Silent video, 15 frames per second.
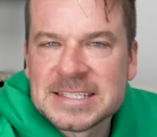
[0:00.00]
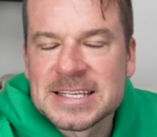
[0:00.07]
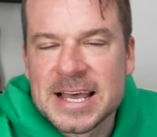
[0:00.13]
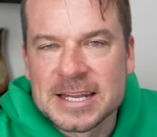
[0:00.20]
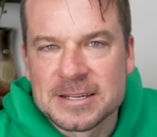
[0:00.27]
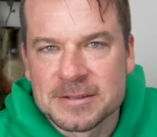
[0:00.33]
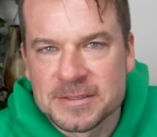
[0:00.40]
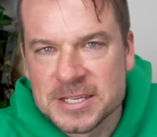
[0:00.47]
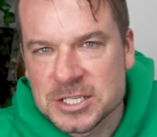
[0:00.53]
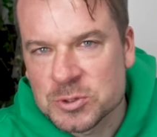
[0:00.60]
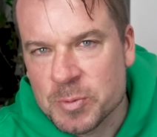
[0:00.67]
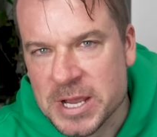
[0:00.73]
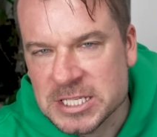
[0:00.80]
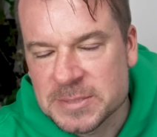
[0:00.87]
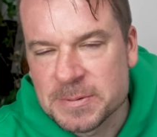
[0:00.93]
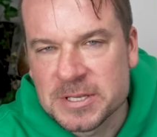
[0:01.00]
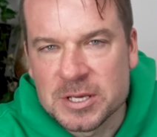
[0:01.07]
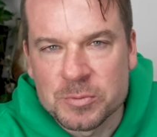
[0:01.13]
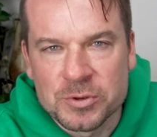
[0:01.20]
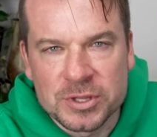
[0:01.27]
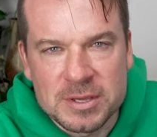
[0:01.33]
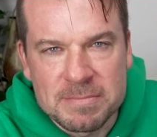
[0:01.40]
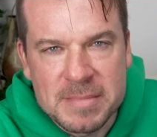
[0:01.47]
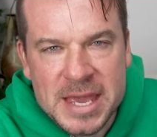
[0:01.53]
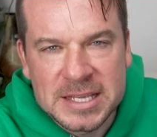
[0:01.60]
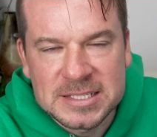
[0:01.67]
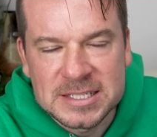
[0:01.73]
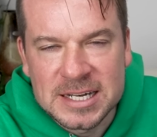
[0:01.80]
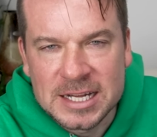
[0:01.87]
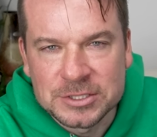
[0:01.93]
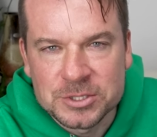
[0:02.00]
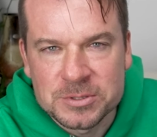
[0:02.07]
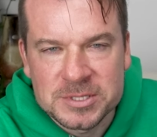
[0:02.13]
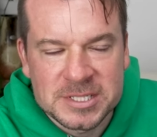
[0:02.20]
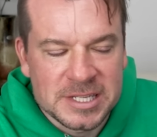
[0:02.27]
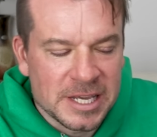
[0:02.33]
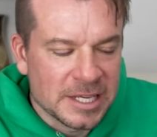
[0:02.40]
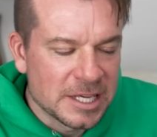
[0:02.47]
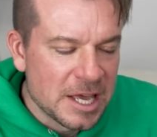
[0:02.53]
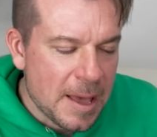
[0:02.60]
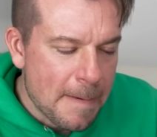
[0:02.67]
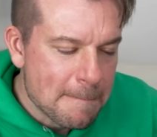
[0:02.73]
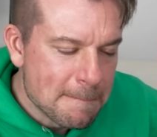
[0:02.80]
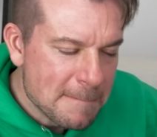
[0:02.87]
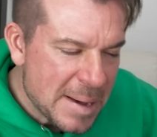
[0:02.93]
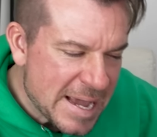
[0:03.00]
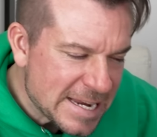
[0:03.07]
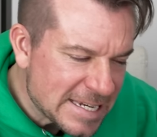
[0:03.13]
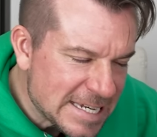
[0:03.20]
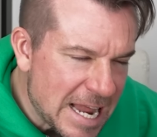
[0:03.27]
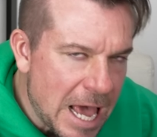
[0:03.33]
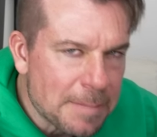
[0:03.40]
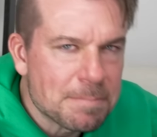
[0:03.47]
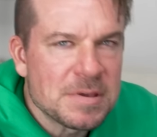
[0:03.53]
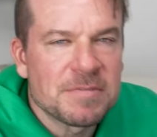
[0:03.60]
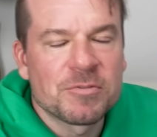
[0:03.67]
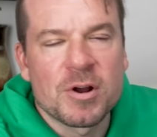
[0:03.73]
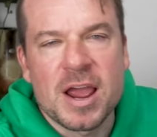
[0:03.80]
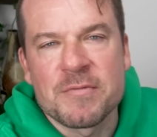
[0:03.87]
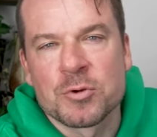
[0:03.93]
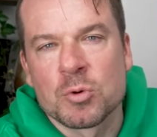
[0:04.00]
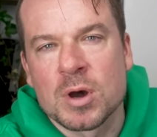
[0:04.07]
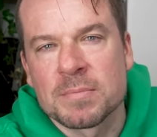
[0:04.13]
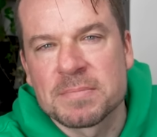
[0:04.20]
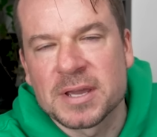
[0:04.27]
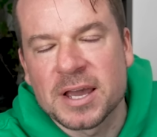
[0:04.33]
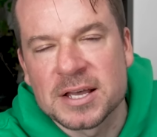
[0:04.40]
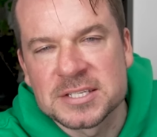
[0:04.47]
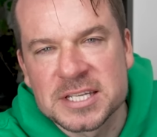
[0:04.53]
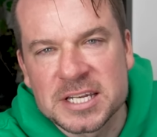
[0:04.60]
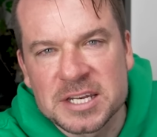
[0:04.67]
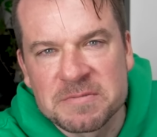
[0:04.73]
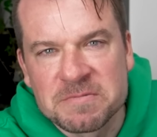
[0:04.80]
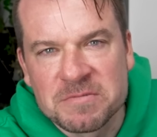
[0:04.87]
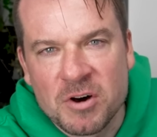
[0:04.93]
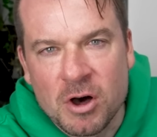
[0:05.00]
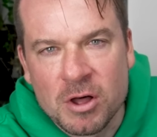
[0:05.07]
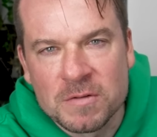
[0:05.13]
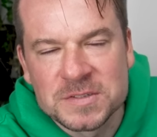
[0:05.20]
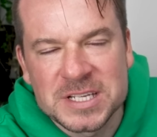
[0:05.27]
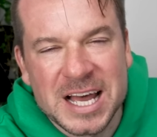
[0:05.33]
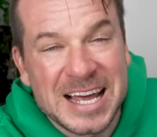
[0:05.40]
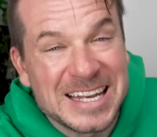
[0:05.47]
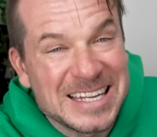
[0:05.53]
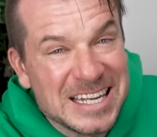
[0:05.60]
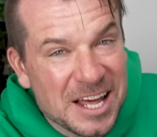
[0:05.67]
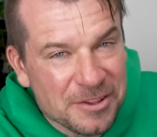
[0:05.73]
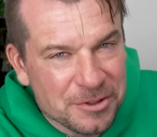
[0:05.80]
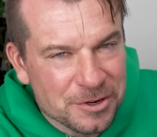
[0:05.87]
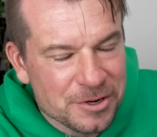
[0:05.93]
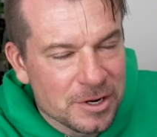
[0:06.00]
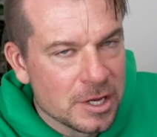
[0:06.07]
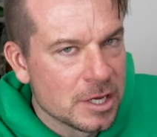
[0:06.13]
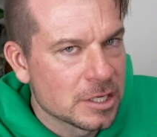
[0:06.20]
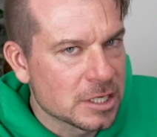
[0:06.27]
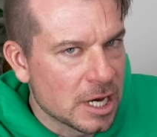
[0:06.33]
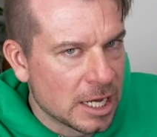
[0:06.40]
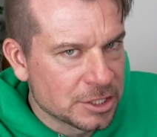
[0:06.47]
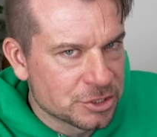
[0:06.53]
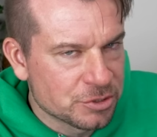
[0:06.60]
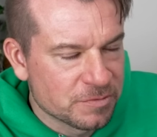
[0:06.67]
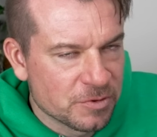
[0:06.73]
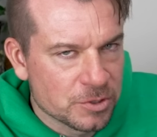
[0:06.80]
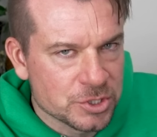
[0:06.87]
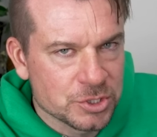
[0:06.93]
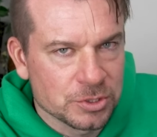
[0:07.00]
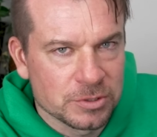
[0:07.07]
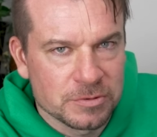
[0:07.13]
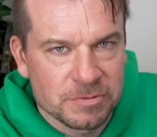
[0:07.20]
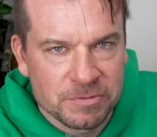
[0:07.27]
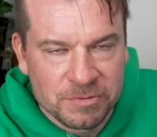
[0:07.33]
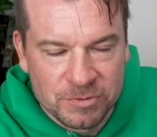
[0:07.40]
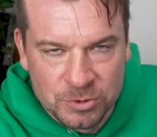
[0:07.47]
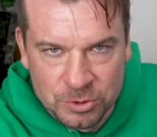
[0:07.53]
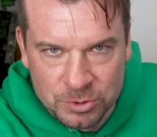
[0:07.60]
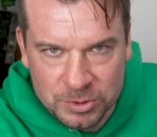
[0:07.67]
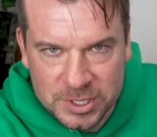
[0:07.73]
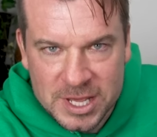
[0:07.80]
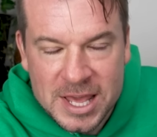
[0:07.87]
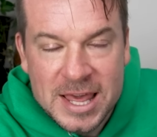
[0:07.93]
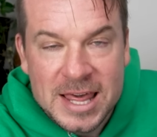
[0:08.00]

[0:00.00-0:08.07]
said, this recipe that really makes natto sing might not be for everyone because it involves another controversial food,